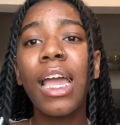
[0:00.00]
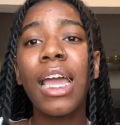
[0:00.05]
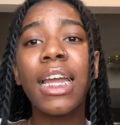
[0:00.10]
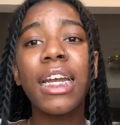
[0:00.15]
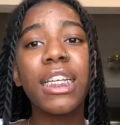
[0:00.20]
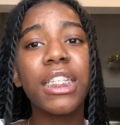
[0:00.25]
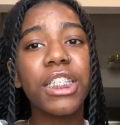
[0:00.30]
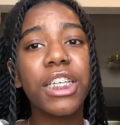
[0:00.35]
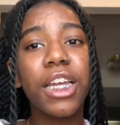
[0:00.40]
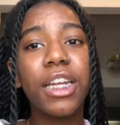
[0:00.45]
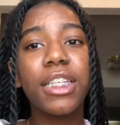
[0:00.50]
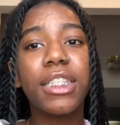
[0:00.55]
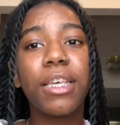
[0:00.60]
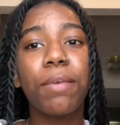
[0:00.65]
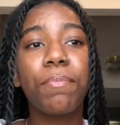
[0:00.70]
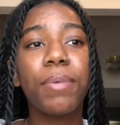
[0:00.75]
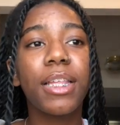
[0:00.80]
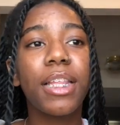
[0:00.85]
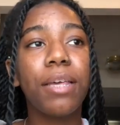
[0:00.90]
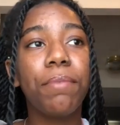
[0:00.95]
and it's going to
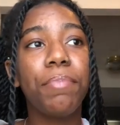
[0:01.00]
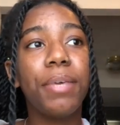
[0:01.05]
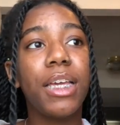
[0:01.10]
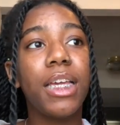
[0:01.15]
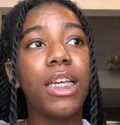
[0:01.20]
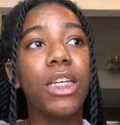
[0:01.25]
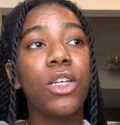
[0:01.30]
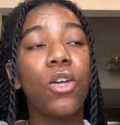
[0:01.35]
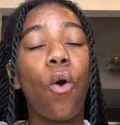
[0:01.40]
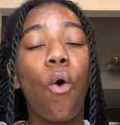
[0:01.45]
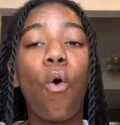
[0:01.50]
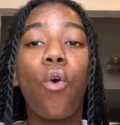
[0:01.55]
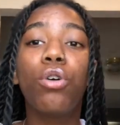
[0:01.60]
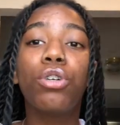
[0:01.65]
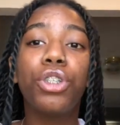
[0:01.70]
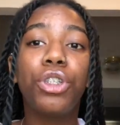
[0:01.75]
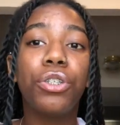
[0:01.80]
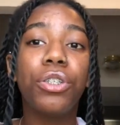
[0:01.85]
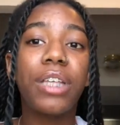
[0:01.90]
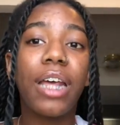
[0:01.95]
typically be
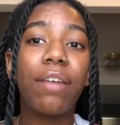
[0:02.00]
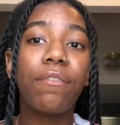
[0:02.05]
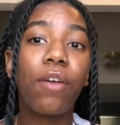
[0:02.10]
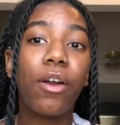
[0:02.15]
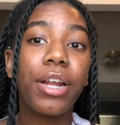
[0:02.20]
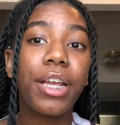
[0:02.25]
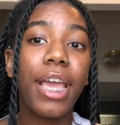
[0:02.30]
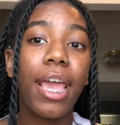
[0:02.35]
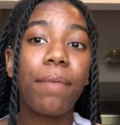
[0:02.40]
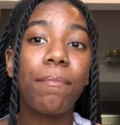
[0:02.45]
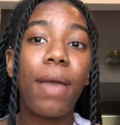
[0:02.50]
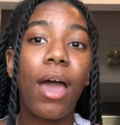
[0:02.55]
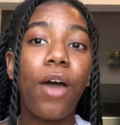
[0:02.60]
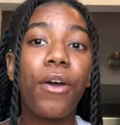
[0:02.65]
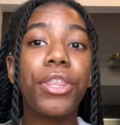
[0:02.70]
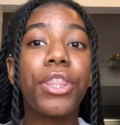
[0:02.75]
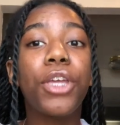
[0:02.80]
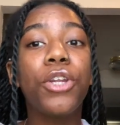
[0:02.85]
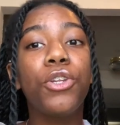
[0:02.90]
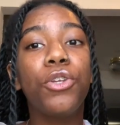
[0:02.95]
old shoes that have already came
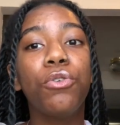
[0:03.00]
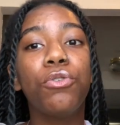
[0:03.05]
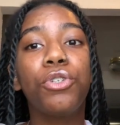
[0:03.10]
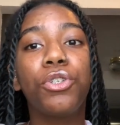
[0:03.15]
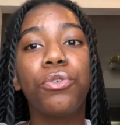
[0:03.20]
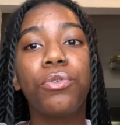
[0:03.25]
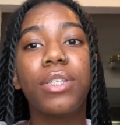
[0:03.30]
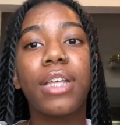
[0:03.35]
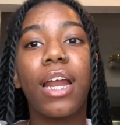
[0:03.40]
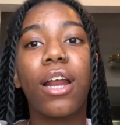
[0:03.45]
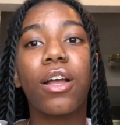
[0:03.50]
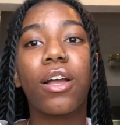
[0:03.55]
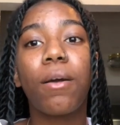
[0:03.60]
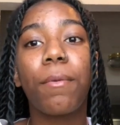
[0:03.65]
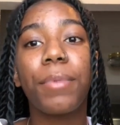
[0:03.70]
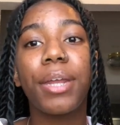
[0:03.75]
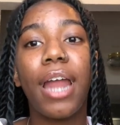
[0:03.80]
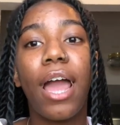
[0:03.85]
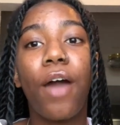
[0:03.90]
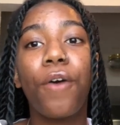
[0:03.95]
out and then new shoes that are
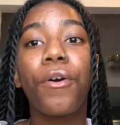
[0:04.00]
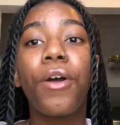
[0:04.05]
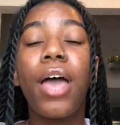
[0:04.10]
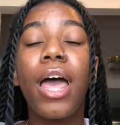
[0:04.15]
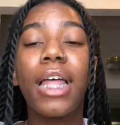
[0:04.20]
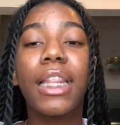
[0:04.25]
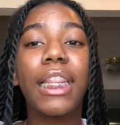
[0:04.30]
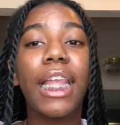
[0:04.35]
coming out